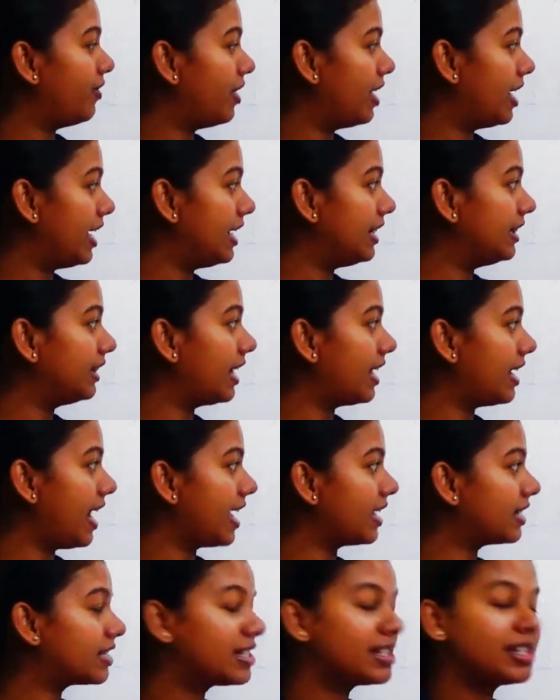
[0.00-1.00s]
in the
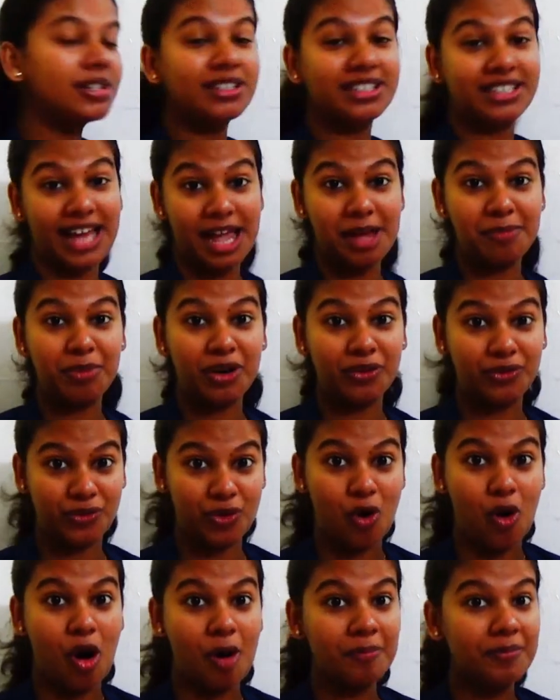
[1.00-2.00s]
next type of
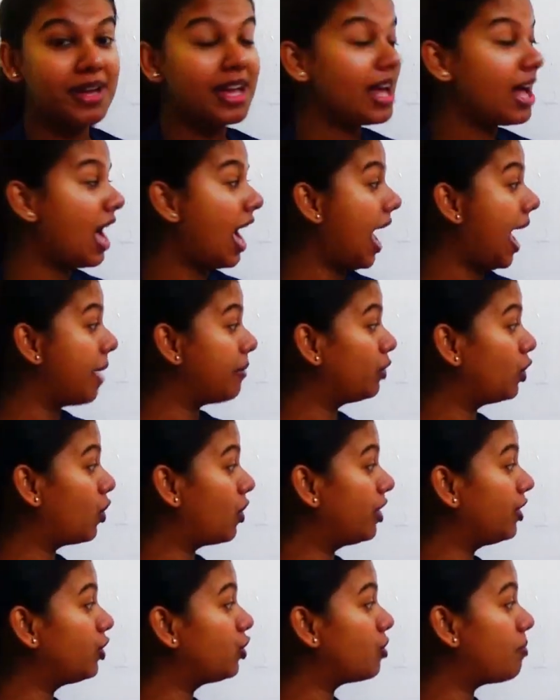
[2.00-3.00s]
form I am
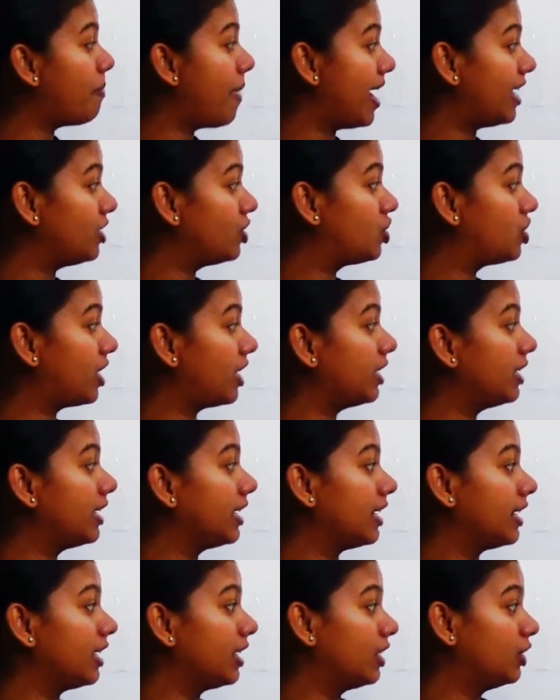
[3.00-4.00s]
going to mention
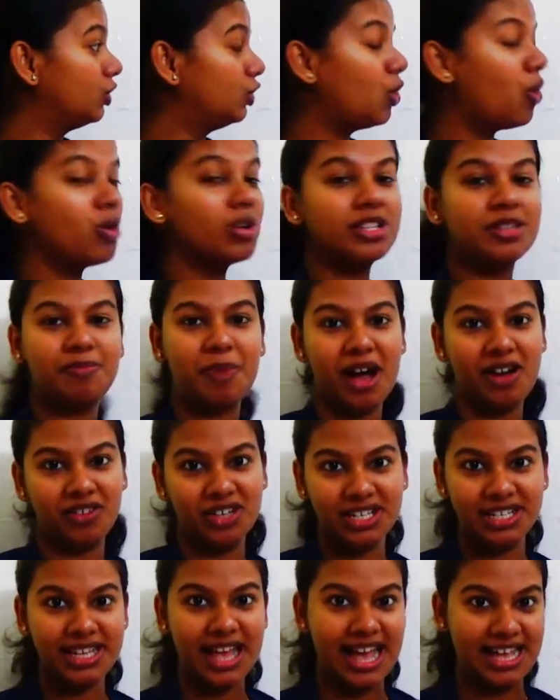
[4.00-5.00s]
those
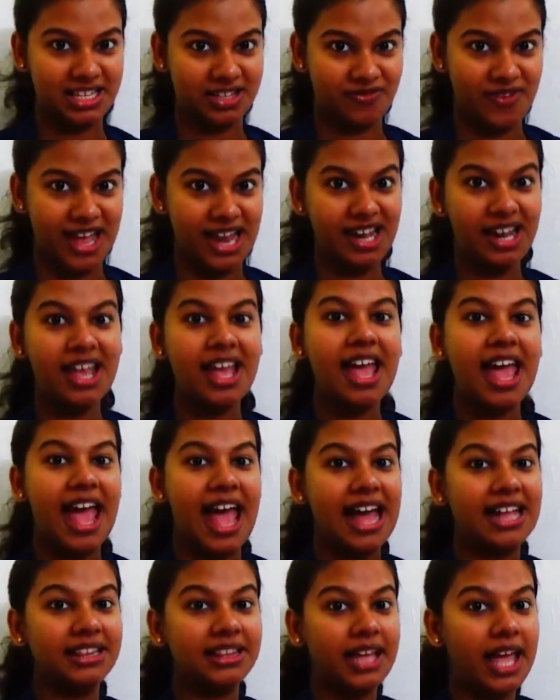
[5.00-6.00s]
powers as well
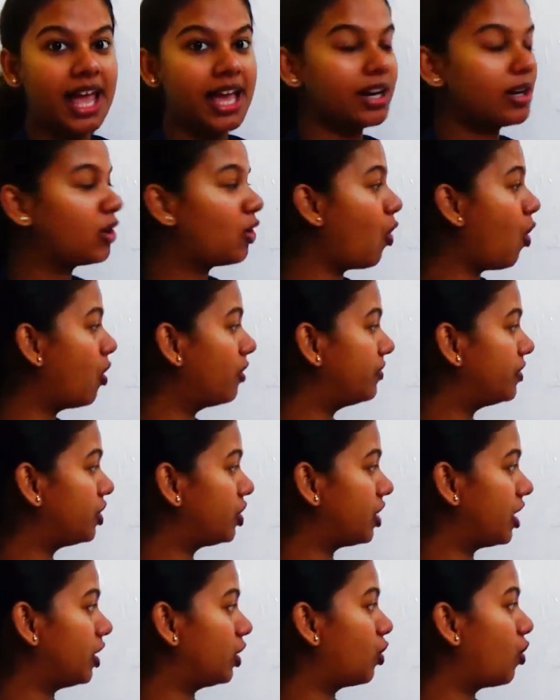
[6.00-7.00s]
and their
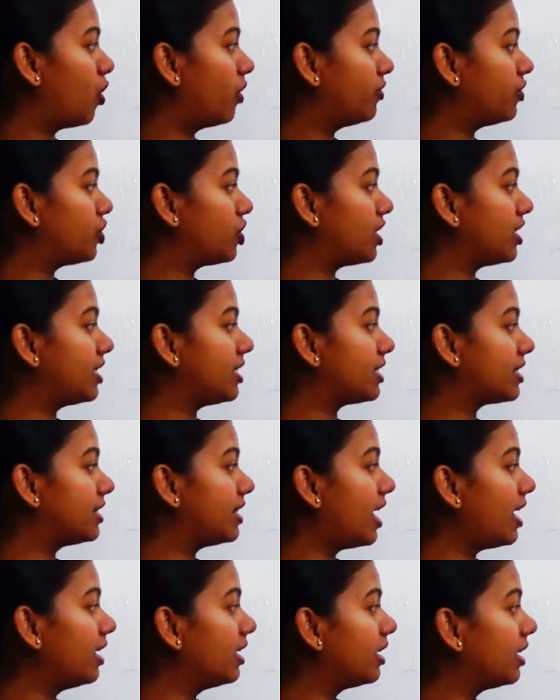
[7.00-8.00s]
coefficient. Coefficient is
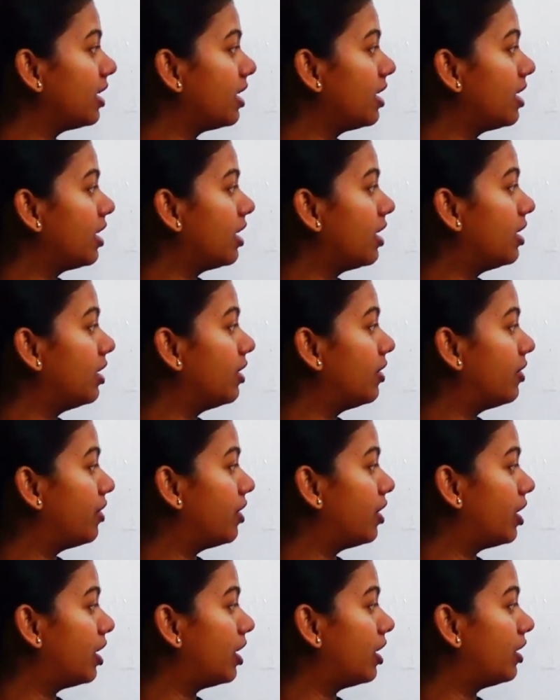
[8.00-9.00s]
the
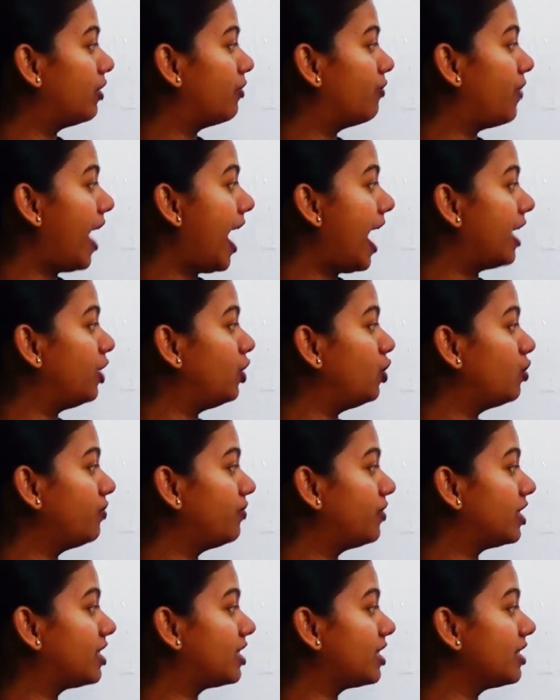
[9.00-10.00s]
value
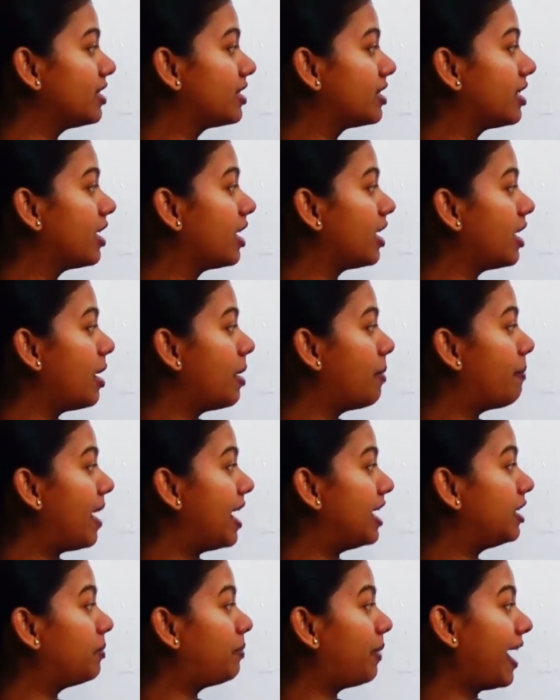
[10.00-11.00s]
which is
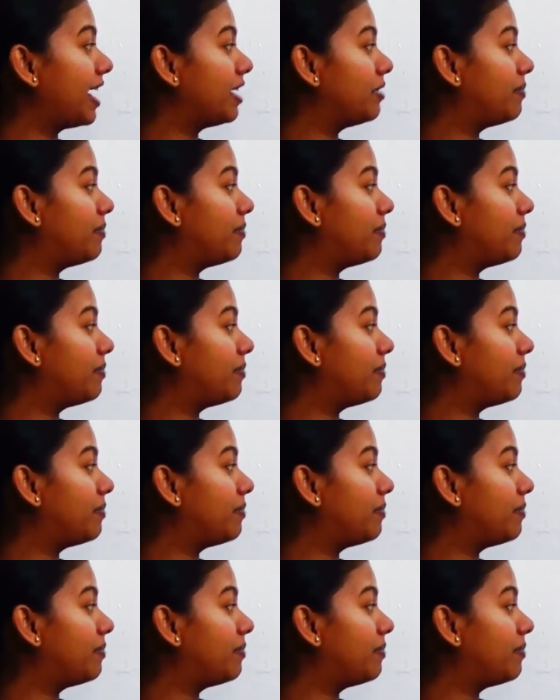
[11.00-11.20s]
multiplied